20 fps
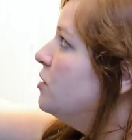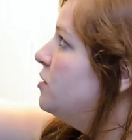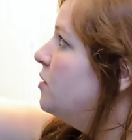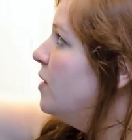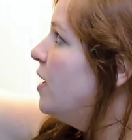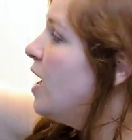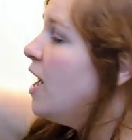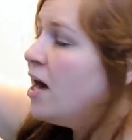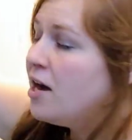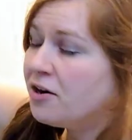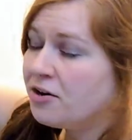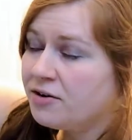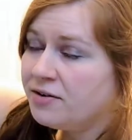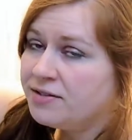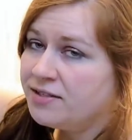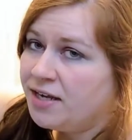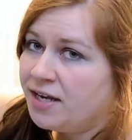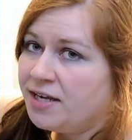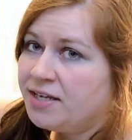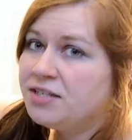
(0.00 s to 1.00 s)
to a
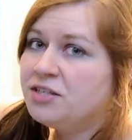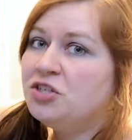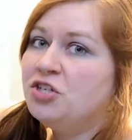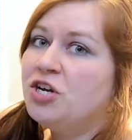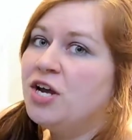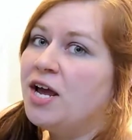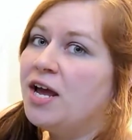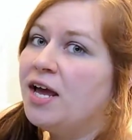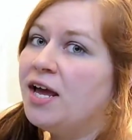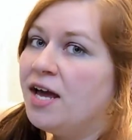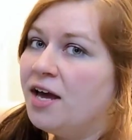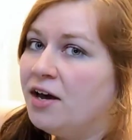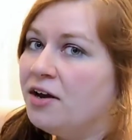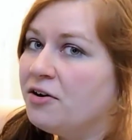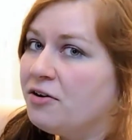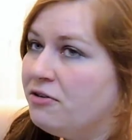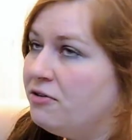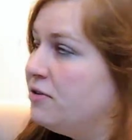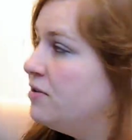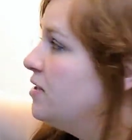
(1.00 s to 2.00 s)
heterozygous J,
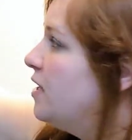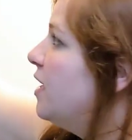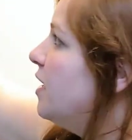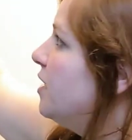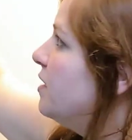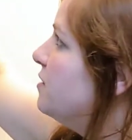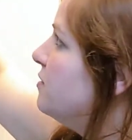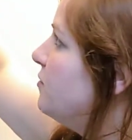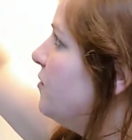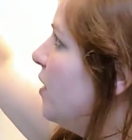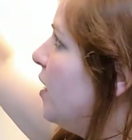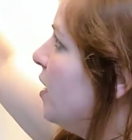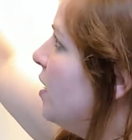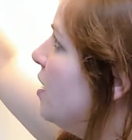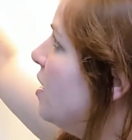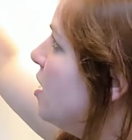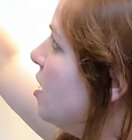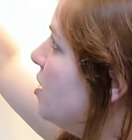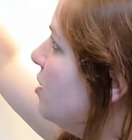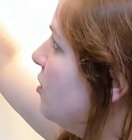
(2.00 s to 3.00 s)
heterozygous V,
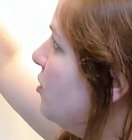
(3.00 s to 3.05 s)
